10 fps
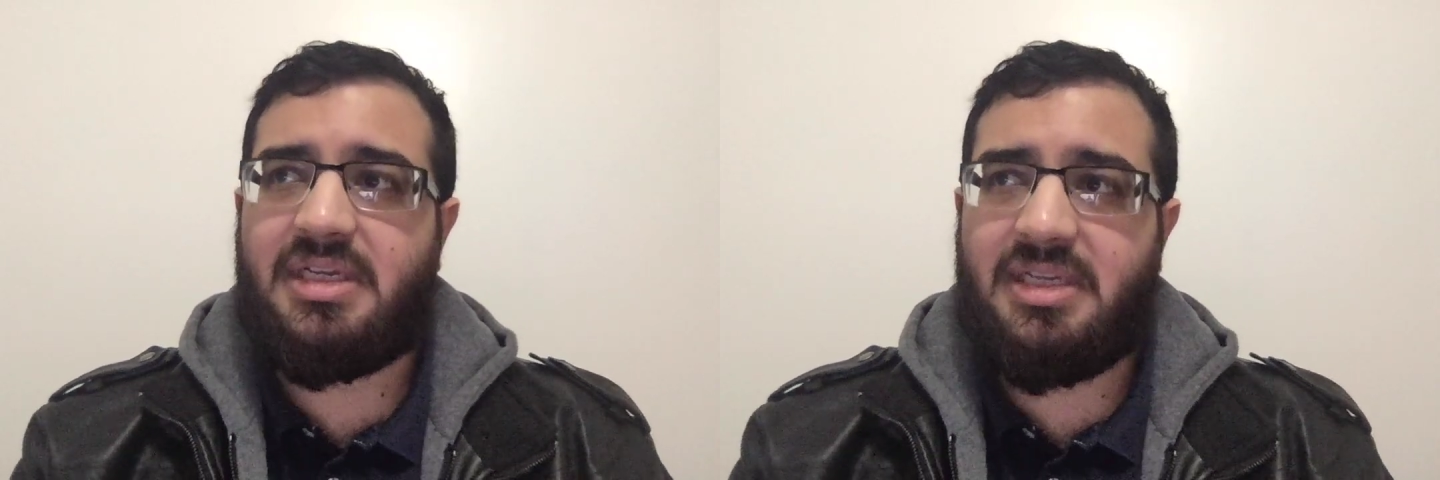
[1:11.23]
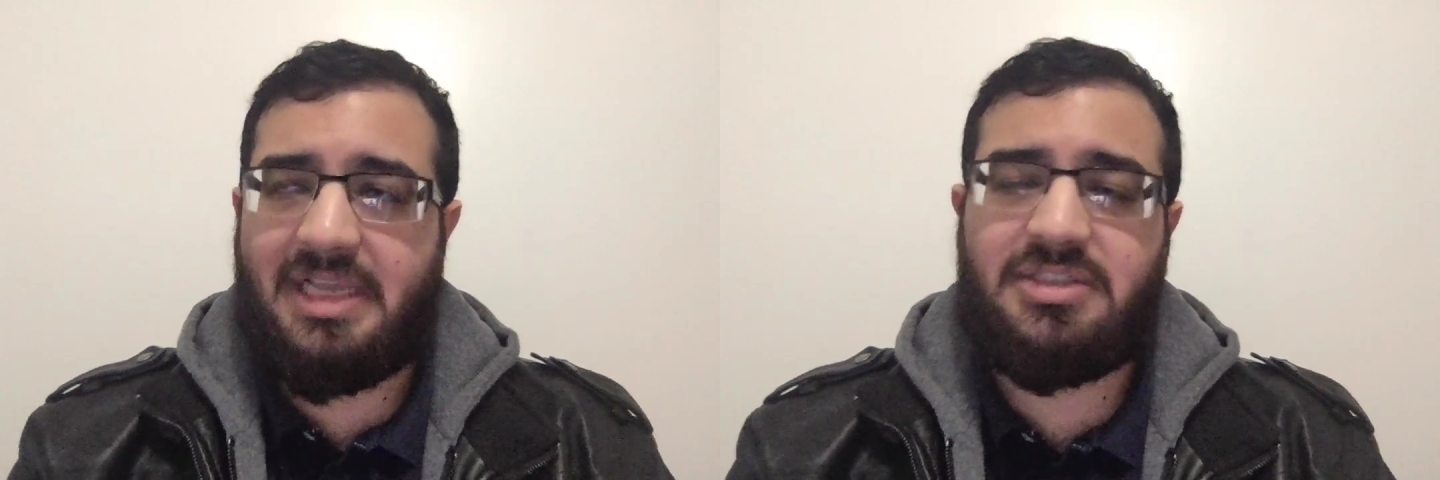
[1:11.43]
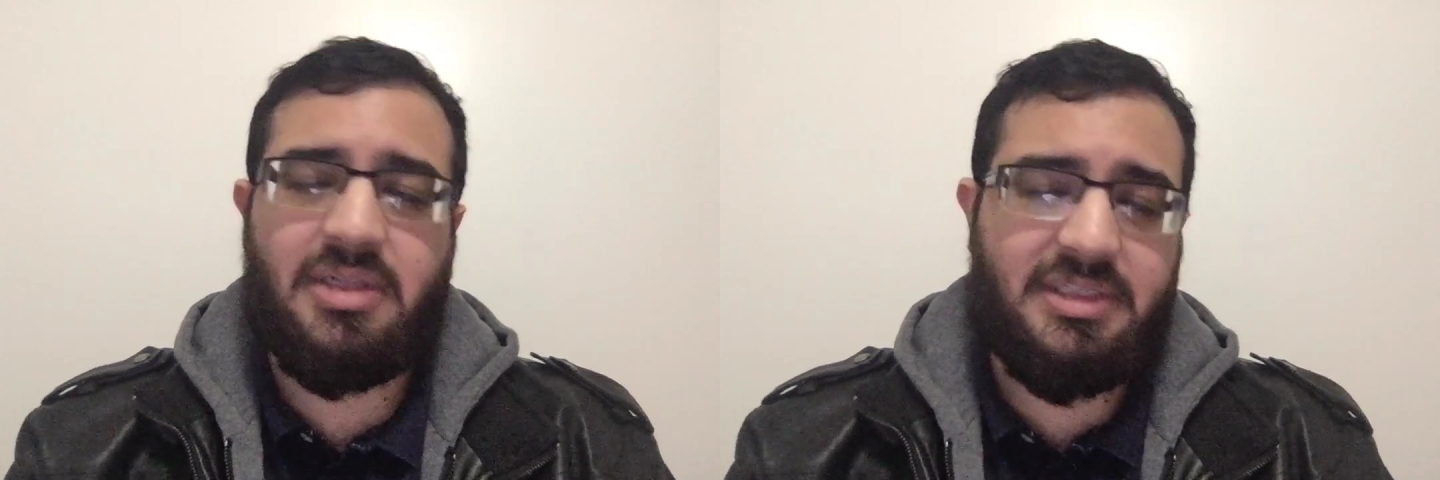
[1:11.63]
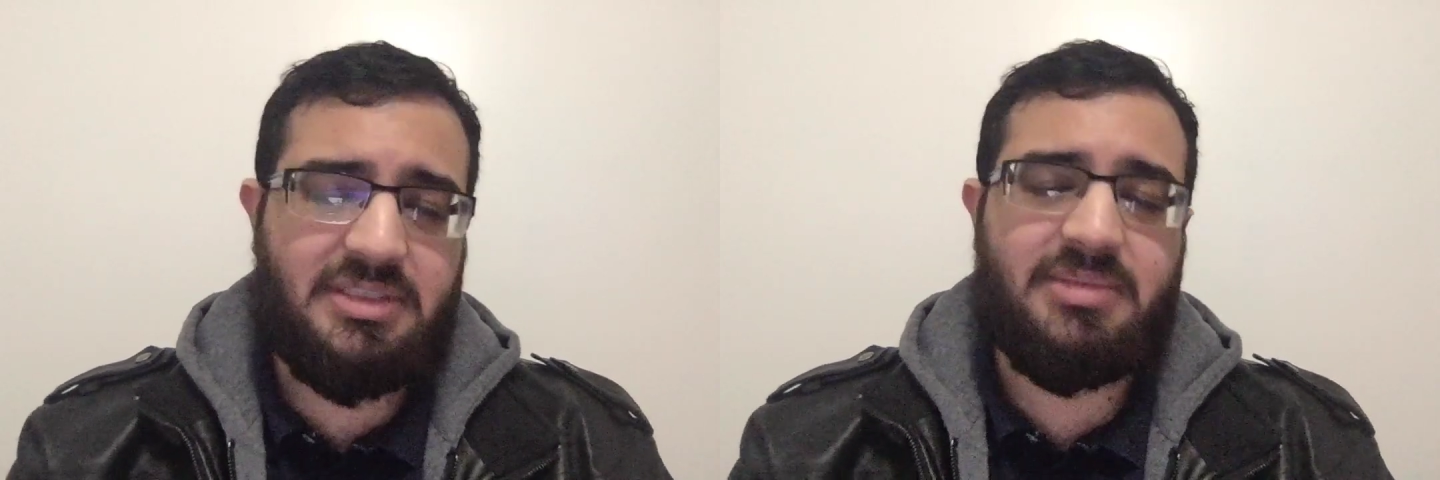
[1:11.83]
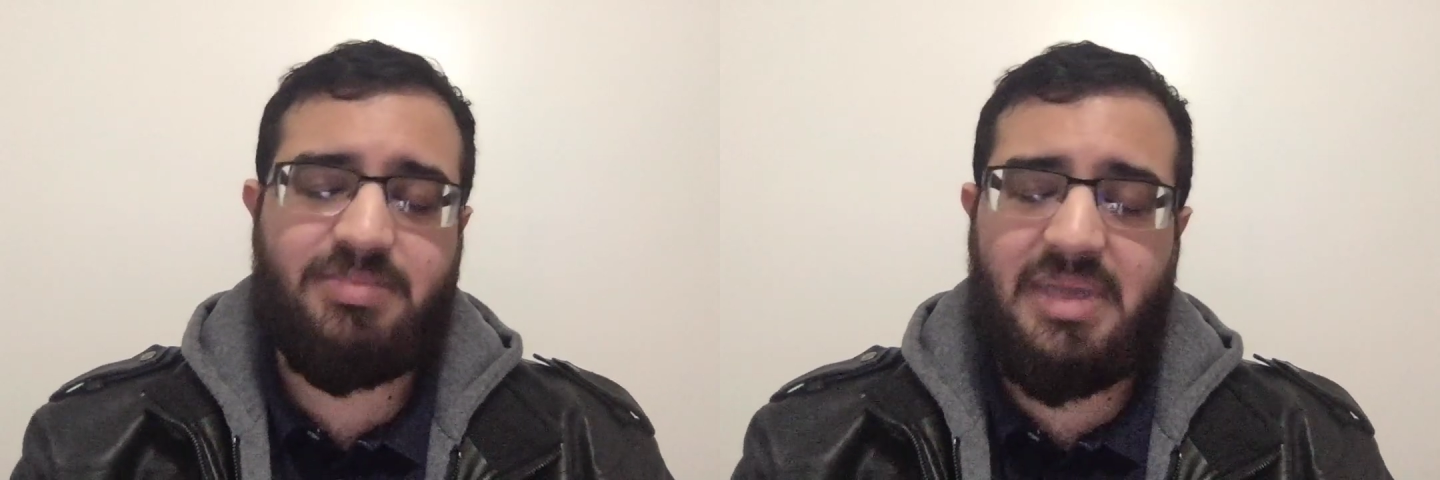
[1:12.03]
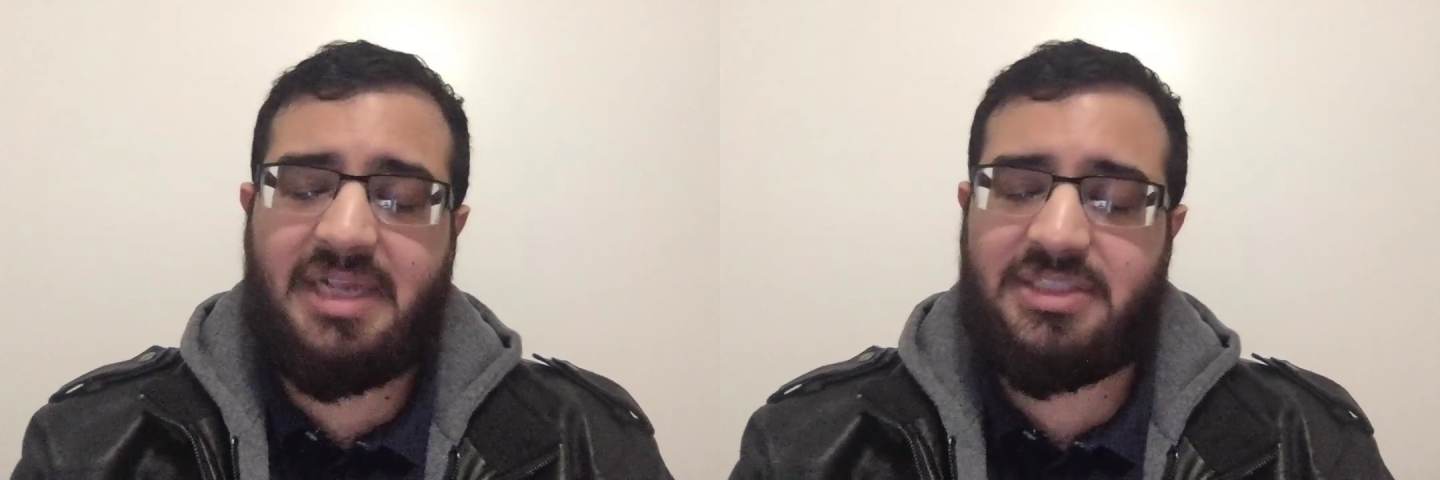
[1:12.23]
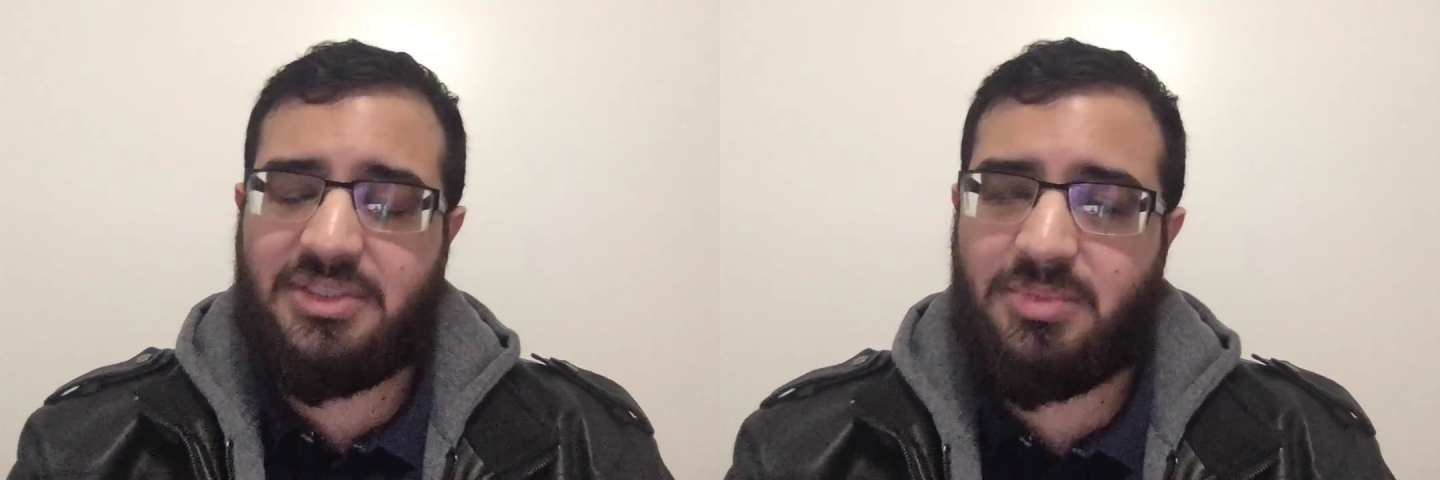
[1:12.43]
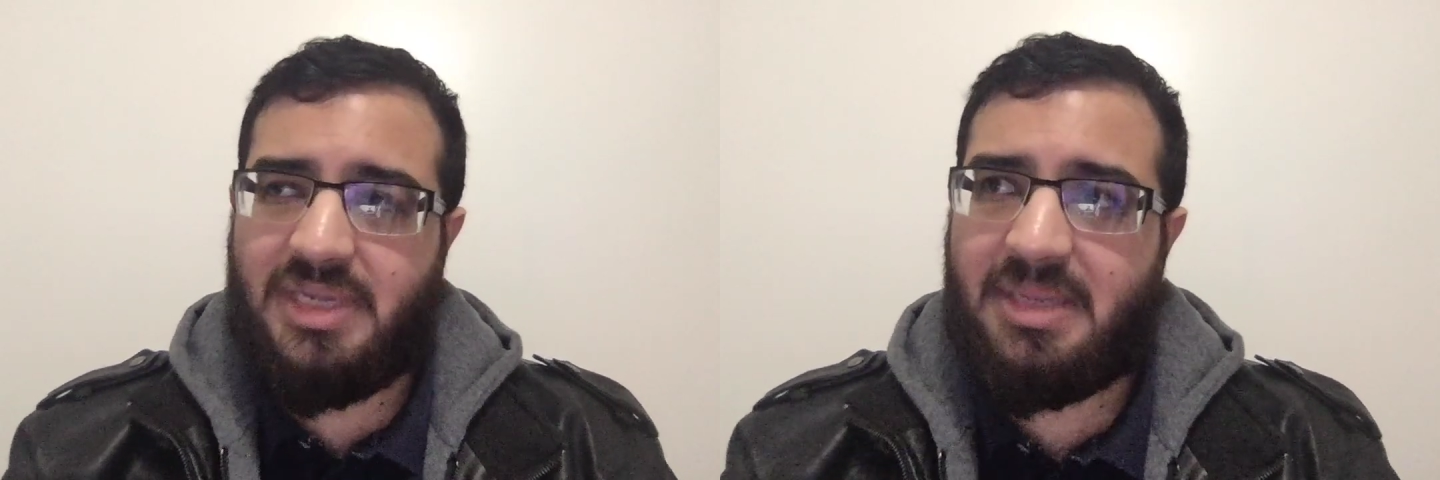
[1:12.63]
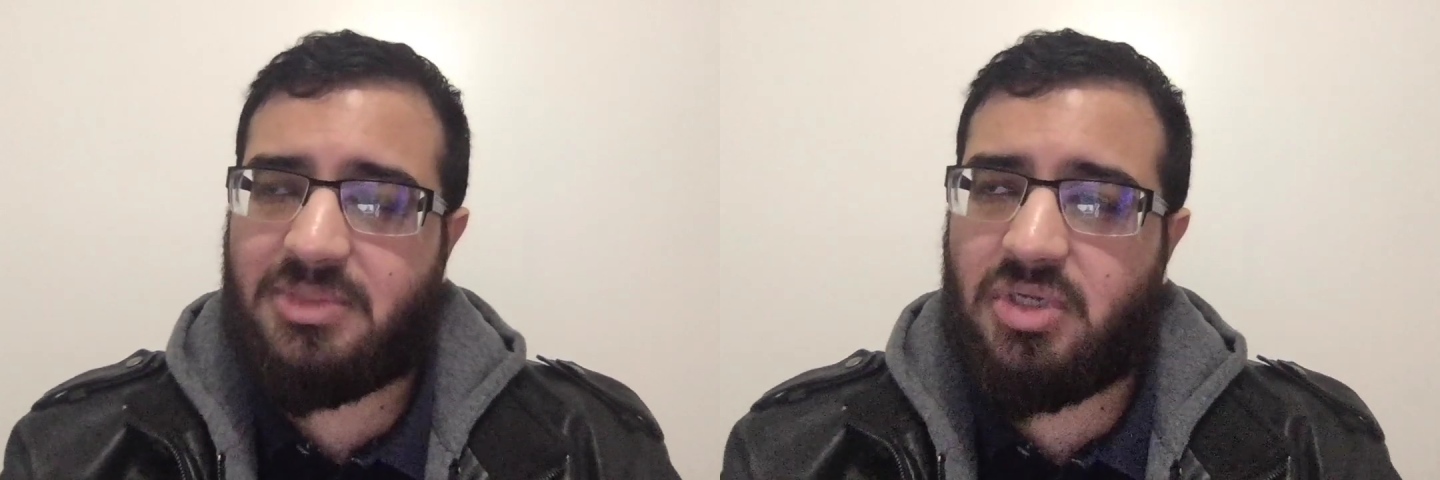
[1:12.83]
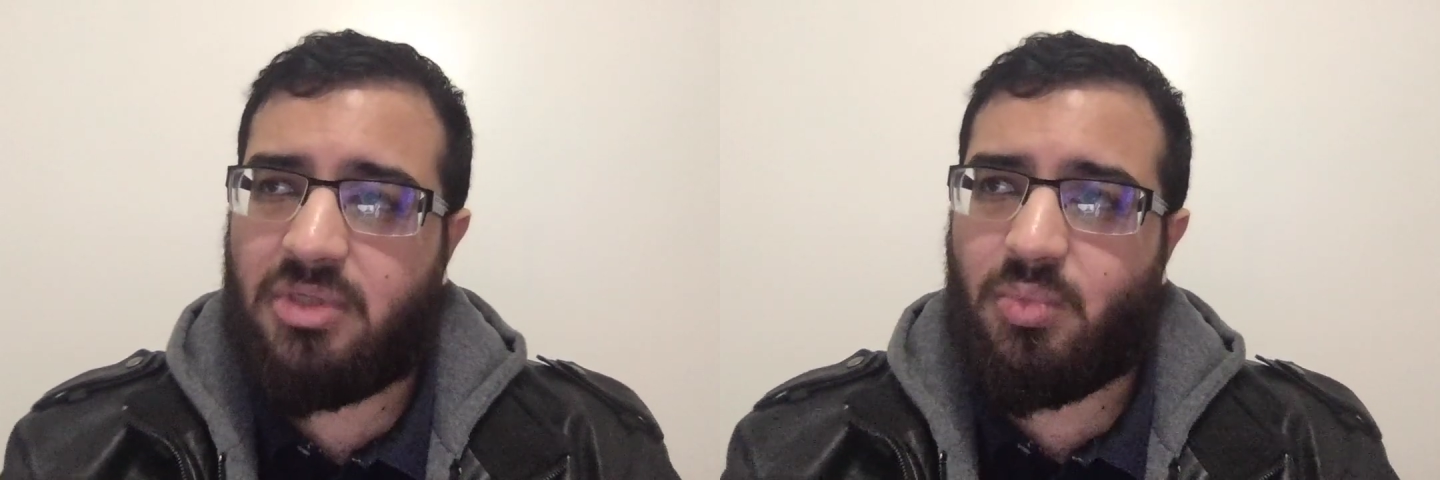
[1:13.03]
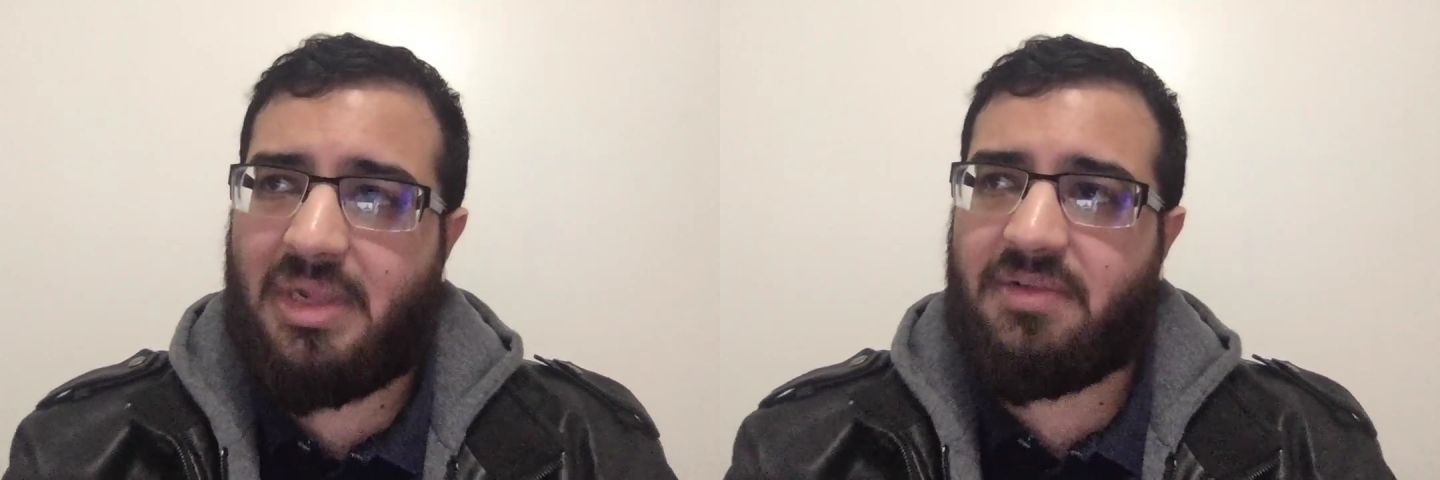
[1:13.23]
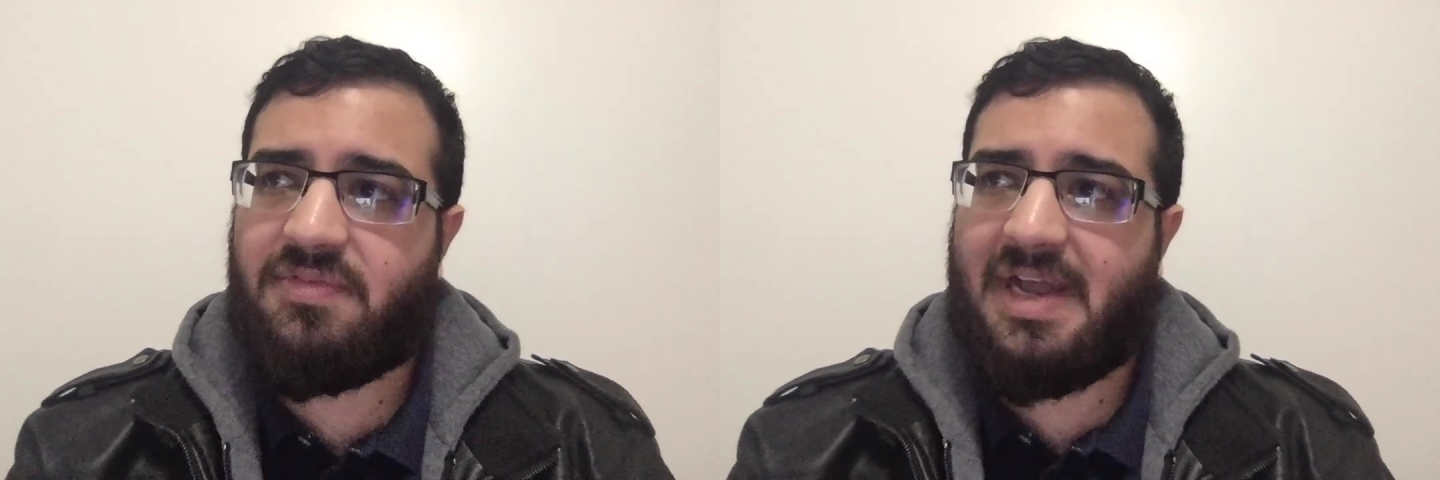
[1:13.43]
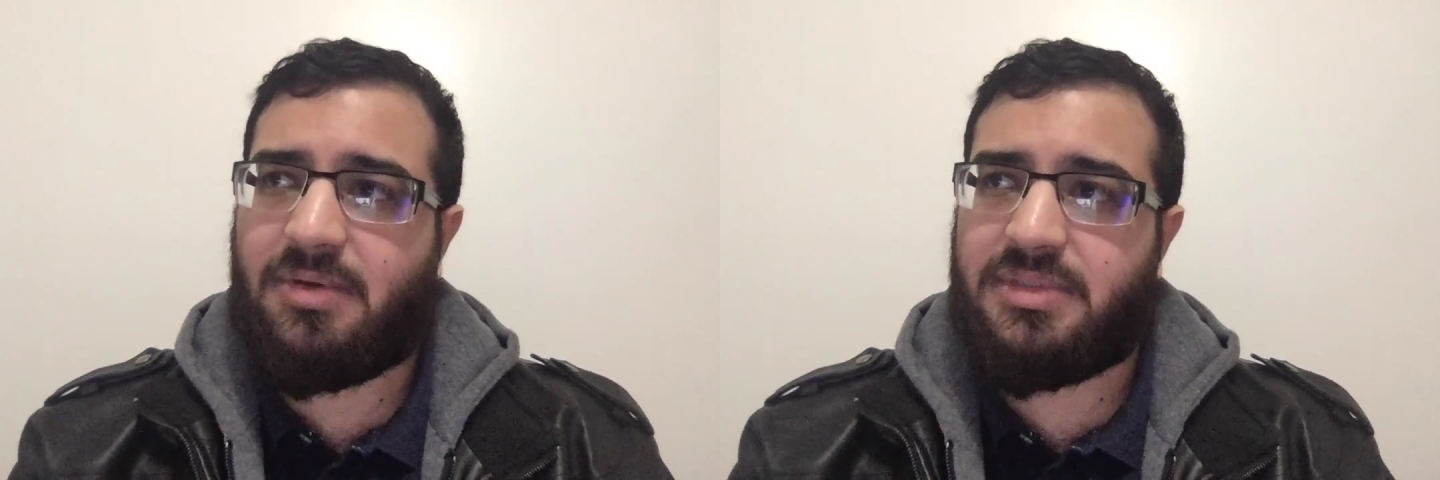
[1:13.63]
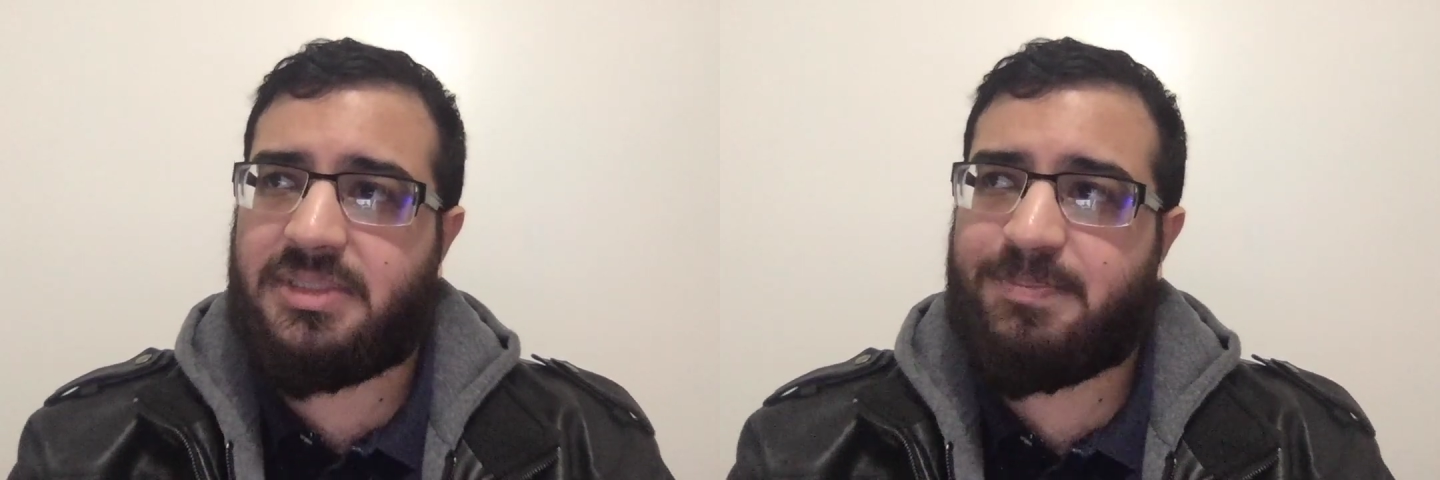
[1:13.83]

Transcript: AngelList has a new name. It's called WellFound.